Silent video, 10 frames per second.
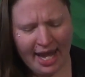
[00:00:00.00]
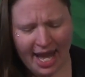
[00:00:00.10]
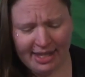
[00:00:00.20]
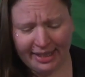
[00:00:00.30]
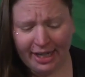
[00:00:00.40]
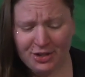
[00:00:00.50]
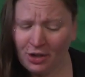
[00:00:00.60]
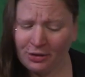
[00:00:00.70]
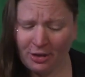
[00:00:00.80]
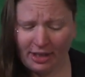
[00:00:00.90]
Alienated
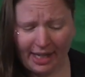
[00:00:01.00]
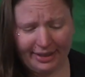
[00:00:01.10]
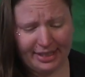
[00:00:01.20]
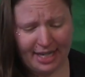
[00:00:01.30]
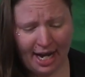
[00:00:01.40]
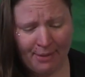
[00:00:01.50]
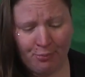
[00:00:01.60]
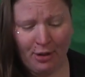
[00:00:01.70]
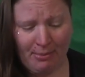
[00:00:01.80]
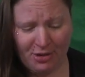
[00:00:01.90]
children are likely to die
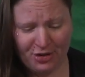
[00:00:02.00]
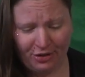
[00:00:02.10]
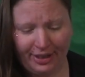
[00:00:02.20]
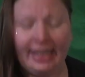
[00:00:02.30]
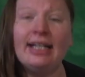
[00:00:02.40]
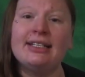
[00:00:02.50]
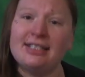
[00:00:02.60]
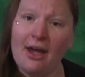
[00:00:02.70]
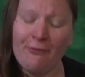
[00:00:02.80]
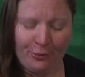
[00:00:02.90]
prematurely and
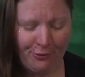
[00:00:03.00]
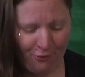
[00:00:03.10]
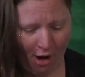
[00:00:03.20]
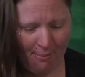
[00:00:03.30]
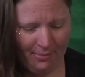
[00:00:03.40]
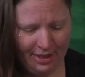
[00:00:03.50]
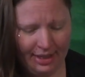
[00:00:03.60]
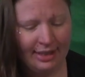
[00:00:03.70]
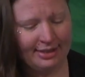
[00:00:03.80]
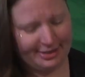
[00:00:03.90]
suffer from
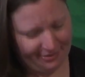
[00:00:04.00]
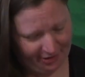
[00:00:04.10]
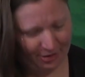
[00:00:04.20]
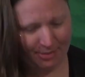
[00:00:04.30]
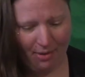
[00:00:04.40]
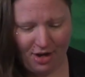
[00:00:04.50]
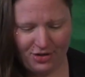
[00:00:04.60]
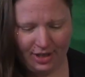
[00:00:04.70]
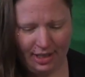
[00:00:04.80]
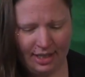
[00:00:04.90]
severe
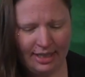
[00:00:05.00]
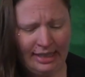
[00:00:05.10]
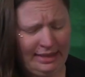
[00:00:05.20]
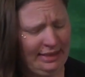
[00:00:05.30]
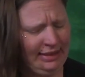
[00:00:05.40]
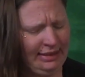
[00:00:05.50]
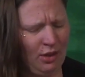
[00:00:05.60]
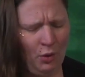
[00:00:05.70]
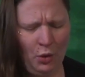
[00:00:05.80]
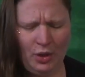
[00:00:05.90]
depression,
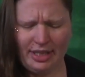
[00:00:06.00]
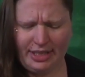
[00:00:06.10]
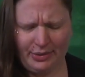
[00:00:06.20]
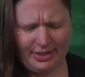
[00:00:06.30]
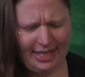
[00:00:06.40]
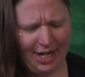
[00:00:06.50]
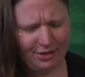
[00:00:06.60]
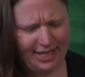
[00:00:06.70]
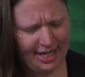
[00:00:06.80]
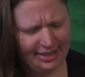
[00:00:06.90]

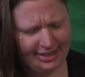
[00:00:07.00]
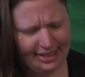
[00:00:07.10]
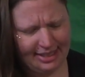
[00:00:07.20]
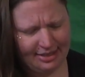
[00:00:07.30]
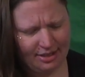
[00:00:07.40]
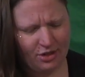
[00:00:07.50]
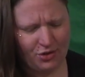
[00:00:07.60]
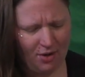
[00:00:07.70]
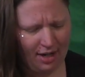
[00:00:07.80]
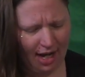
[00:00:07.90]
suicidal tendencies,
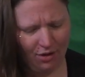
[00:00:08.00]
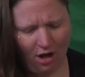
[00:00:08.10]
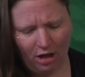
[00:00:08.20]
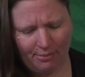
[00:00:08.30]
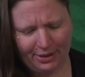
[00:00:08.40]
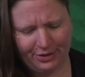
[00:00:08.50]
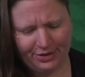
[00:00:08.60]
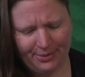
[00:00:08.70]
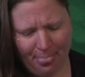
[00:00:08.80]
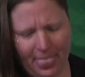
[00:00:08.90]
drug alcohol
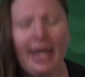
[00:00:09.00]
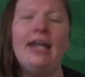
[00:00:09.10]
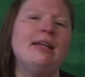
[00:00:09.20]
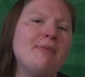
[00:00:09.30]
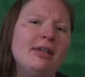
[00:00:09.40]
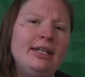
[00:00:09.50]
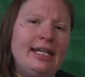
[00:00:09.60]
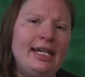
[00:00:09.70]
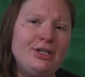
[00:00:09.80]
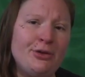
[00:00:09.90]
abuse,
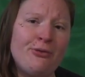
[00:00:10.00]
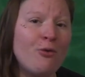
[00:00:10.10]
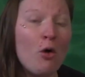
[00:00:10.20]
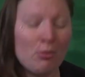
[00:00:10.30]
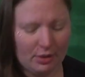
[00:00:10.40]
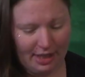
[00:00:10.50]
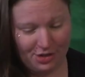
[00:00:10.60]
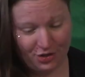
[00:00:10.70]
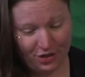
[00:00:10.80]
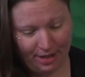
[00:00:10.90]
inability to form
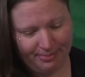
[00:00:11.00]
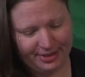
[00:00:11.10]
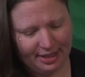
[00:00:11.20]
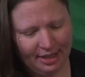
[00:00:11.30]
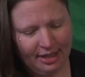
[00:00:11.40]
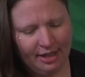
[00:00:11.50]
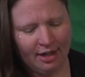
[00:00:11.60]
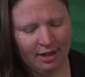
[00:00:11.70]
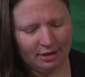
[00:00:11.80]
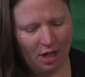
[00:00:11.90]
relationships,
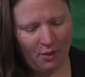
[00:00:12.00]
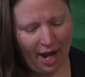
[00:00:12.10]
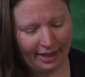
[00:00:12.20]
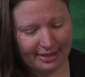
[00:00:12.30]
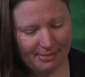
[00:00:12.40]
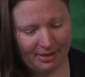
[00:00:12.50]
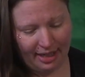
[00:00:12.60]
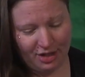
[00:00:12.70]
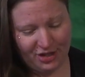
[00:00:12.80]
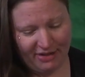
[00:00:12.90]
low academic
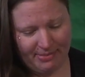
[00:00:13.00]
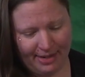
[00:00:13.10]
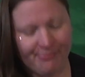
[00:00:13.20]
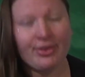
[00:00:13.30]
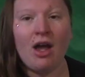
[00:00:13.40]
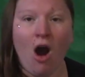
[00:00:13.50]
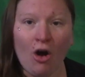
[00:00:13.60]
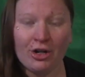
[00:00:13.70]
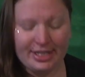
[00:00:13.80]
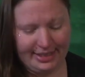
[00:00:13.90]
achievement,
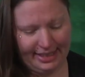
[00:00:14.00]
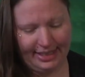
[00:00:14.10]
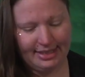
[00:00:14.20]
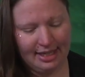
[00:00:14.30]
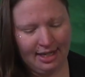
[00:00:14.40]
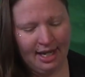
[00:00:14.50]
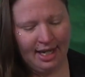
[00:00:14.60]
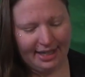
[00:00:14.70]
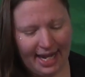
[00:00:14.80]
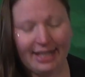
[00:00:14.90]
heart disease,
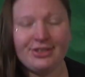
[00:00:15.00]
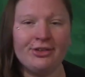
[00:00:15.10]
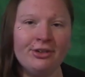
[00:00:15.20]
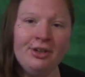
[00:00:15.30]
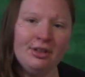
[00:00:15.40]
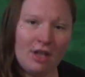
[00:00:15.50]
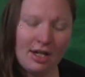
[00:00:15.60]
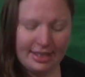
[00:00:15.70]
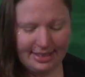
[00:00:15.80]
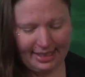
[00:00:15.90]
cancer,
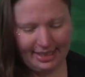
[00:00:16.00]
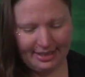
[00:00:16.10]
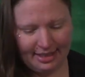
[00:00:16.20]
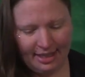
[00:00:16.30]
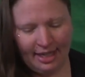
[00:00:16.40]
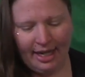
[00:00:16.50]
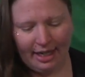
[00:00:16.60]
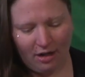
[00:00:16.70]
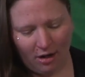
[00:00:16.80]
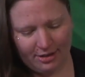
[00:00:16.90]
lung disease,
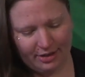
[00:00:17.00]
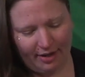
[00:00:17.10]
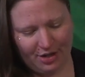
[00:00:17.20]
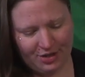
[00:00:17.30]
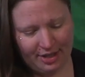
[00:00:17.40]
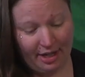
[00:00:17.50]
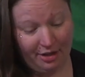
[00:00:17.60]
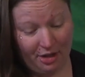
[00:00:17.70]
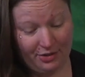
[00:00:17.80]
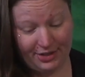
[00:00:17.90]
incarceration,
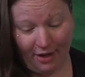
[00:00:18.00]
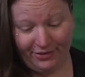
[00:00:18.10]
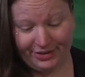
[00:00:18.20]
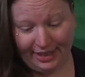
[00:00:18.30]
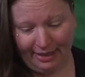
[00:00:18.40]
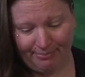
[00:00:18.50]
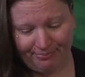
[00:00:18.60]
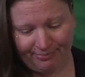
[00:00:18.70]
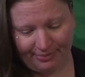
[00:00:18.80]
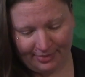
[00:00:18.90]
and low
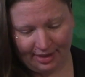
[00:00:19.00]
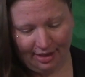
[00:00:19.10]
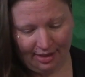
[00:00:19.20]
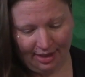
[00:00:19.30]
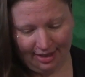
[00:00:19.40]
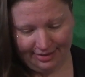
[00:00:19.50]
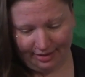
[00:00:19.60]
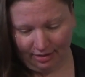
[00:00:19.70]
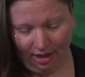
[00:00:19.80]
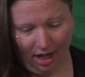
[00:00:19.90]
self-esteem. That's a
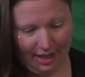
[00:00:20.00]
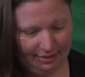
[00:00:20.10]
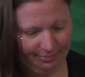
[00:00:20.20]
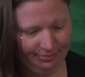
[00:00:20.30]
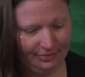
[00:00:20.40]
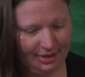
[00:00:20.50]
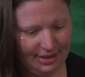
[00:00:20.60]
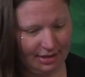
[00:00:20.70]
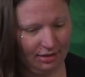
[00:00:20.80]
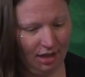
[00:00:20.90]
lot.
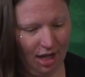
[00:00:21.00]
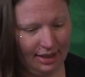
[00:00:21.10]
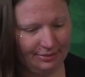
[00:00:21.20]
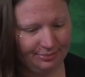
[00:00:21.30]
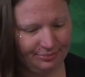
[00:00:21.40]
That's a lot.